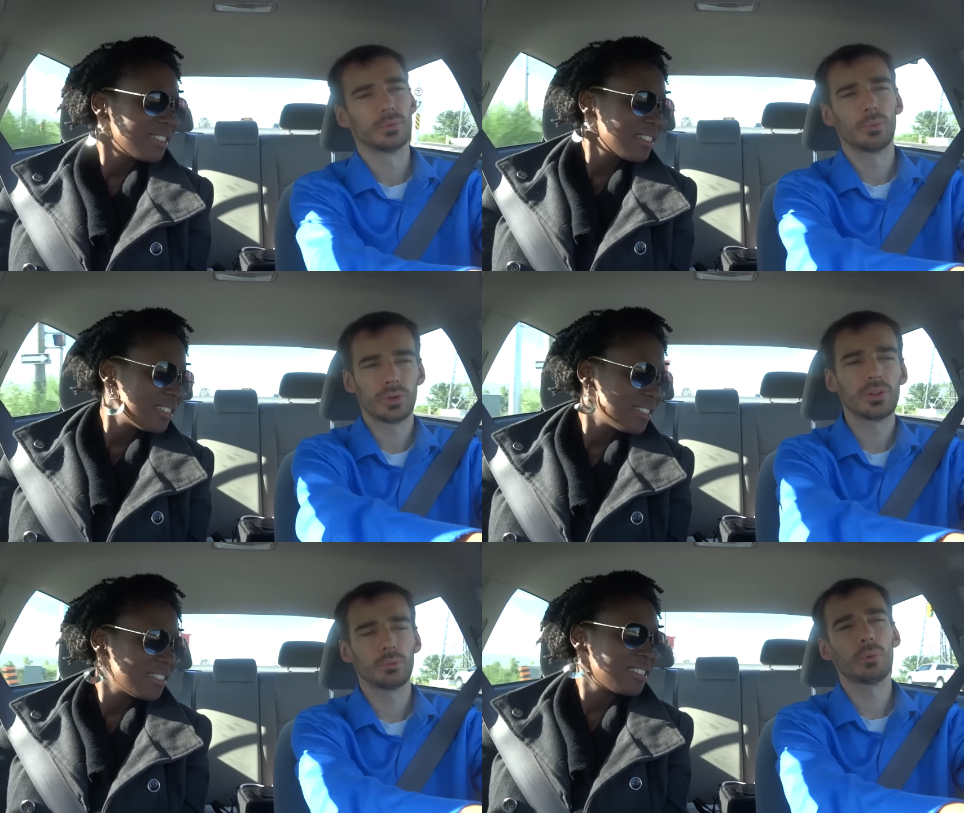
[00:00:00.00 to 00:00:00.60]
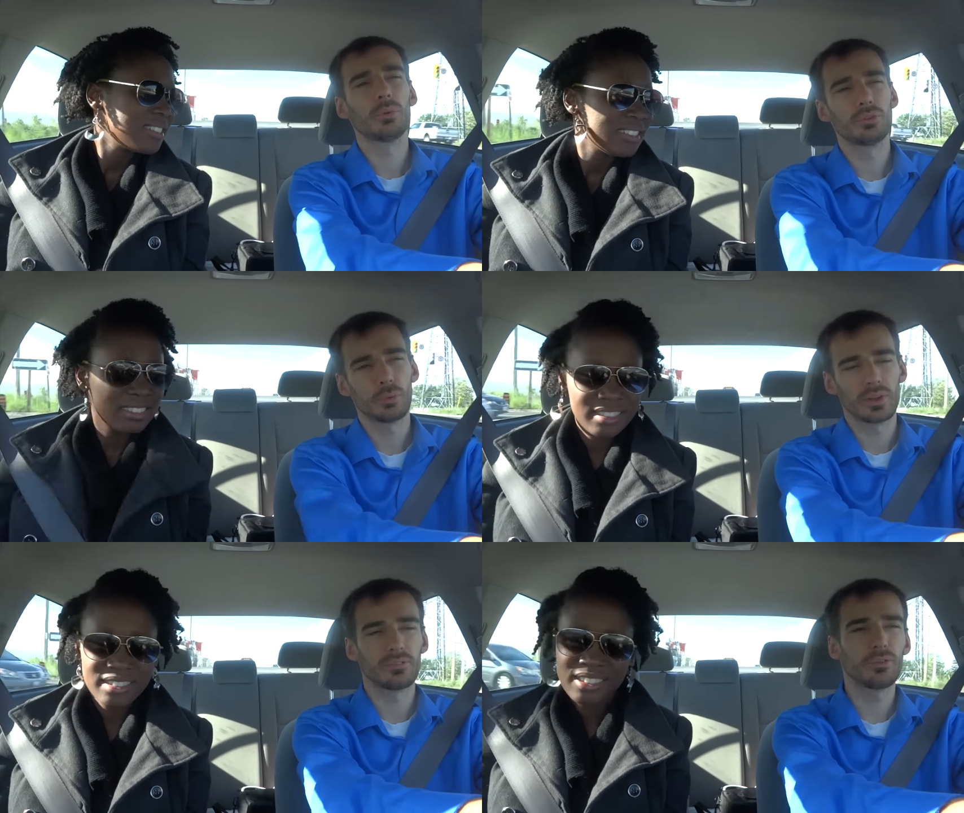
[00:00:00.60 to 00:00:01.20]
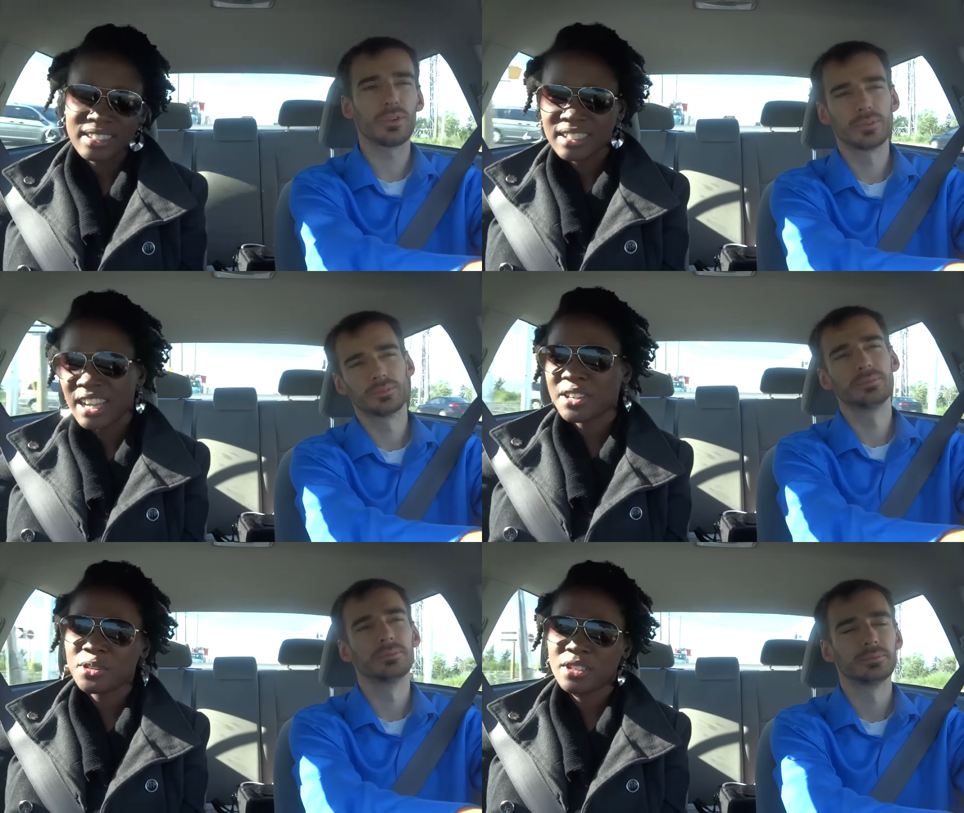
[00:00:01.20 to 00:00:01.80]
Speaker 1: What, what would you want it for?
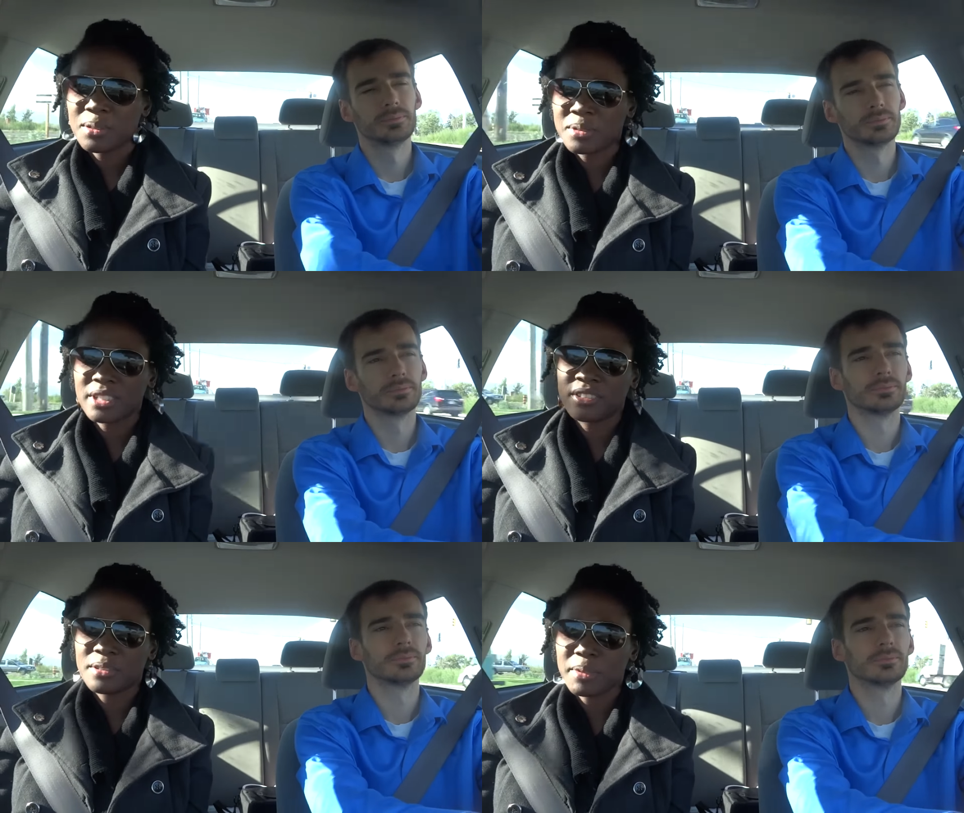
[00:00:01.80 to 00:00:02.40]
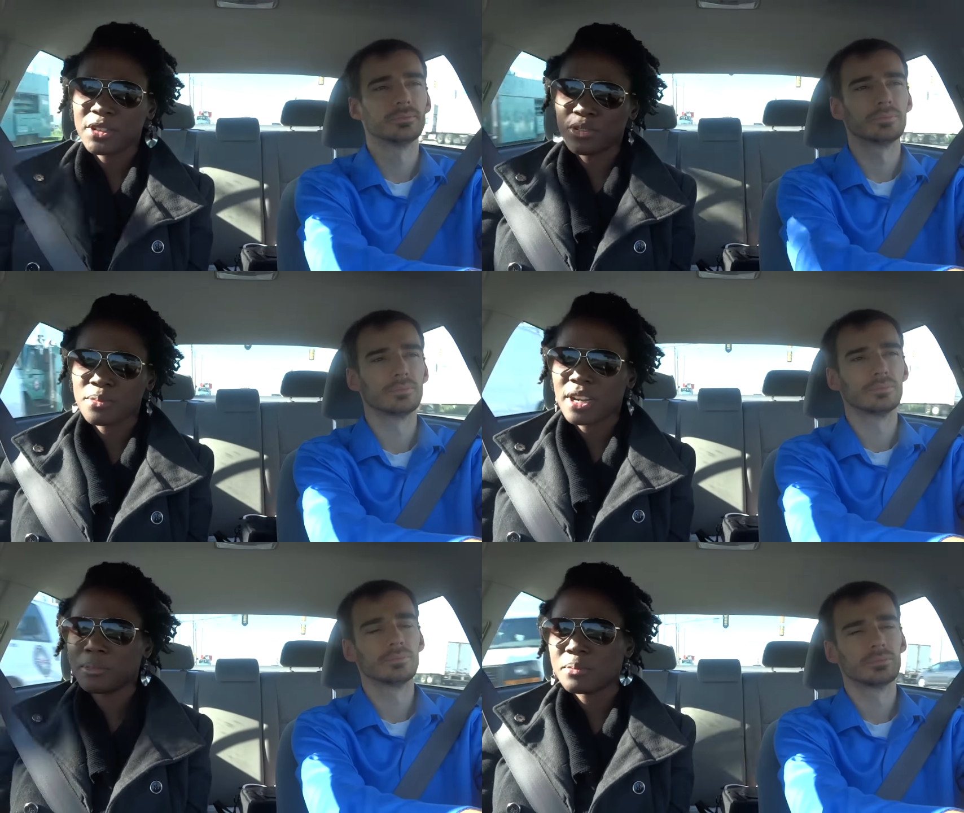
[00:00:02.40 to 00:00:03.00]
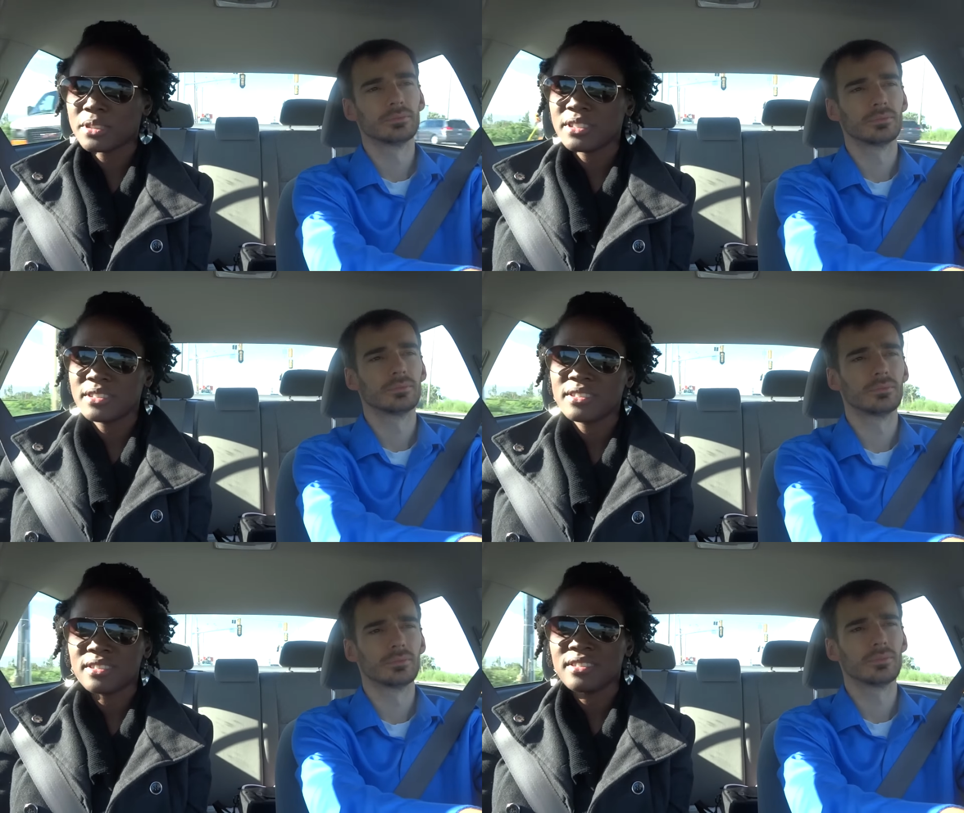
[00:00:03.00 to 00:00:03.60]
Speaker 2: I'd use it upstairs in the bathroom
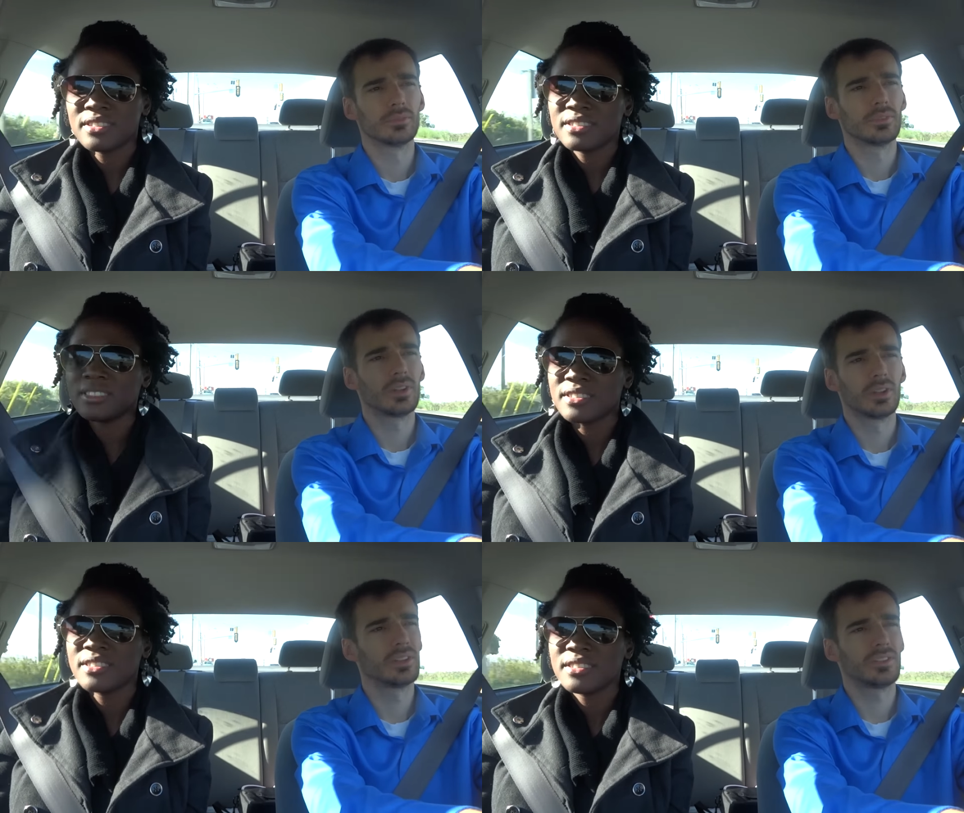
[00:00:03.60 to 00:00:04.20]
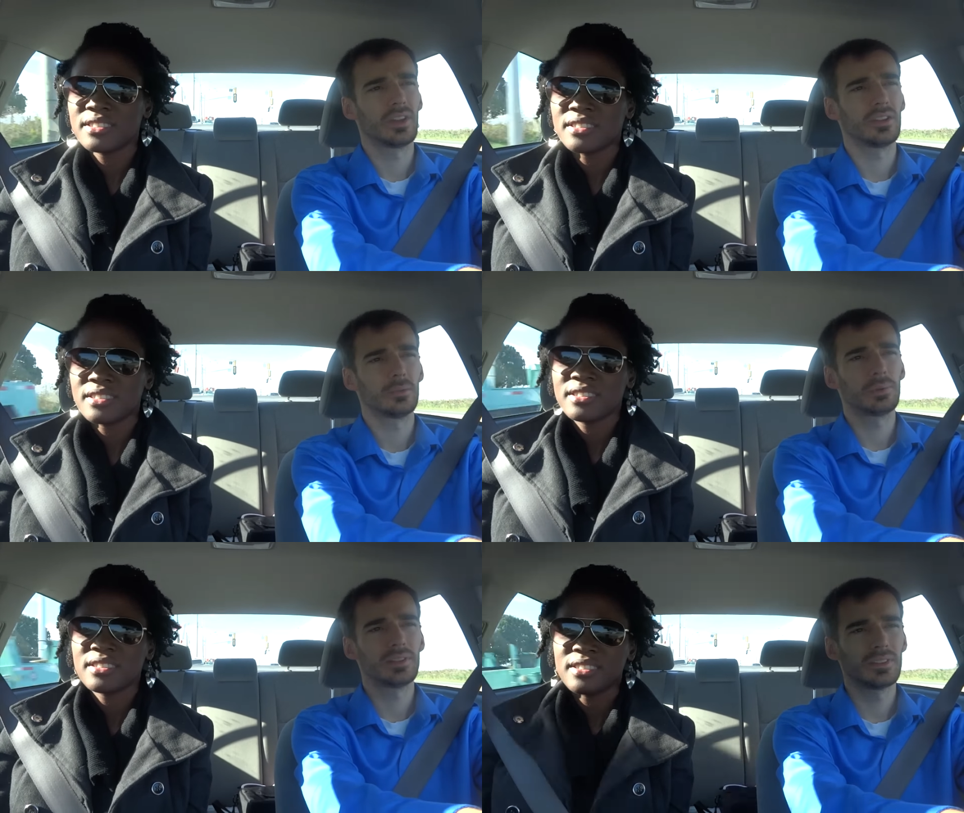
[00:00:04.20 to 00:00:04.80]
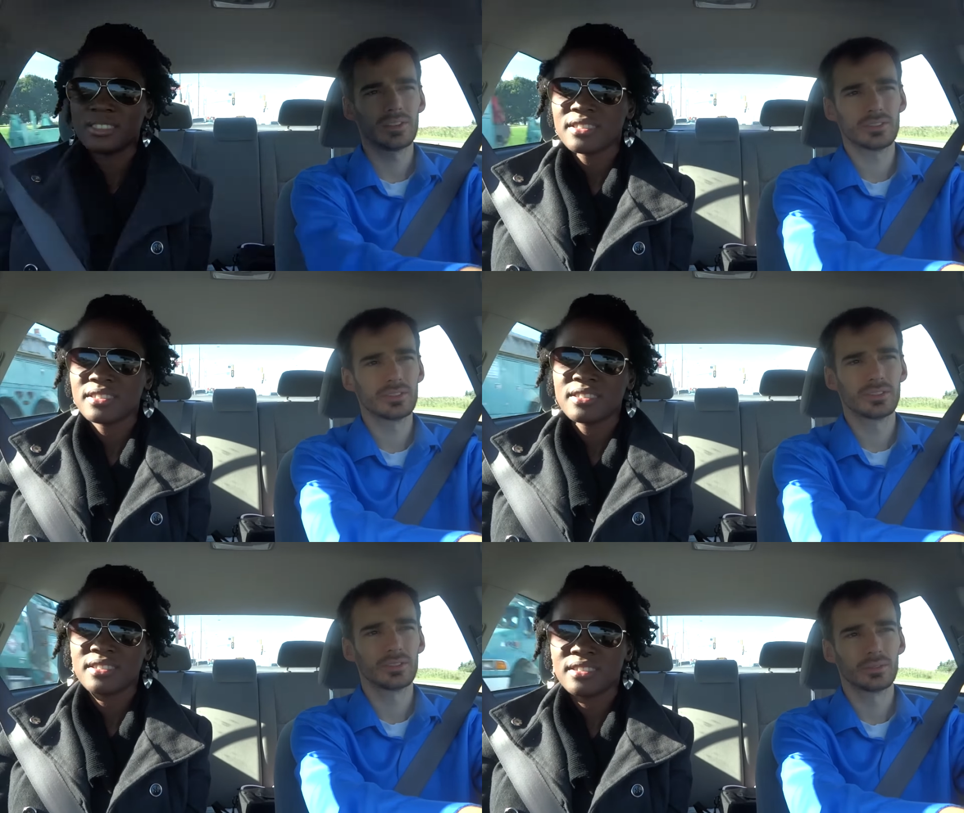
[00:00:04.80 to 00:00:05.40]
probably.
Speaker 1: Instead of the PlayStation?
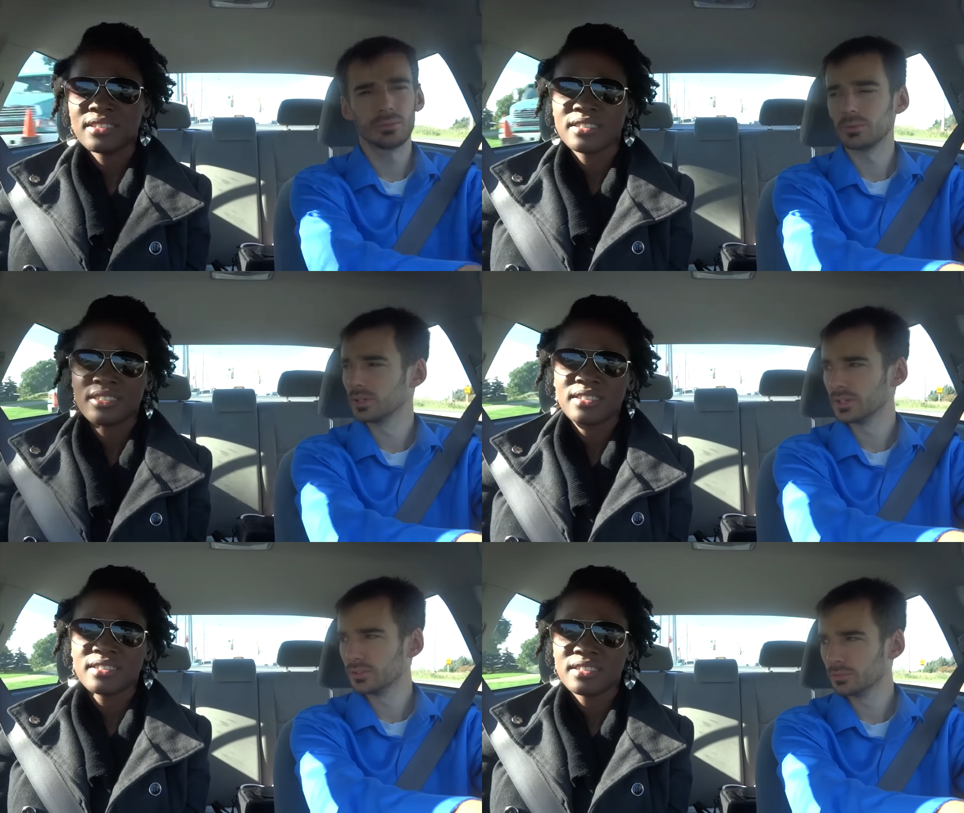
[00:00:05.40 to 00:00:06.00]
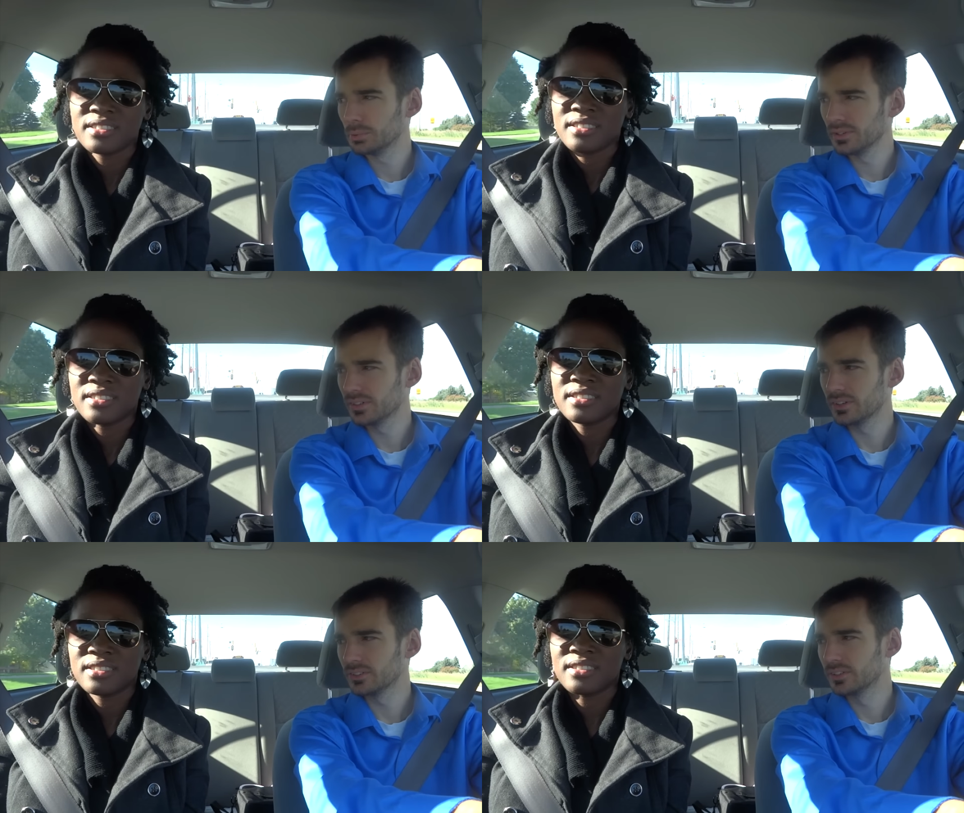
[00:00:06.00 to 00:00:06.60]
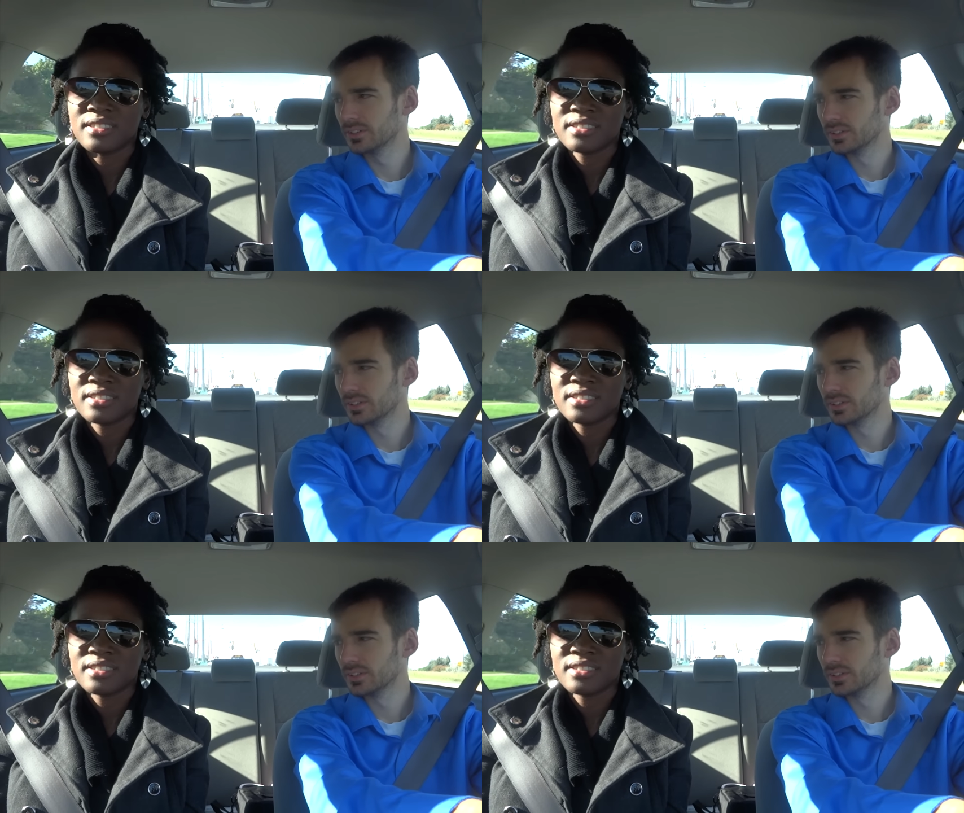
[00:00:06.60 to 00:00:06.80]
Why not use the PlayStation?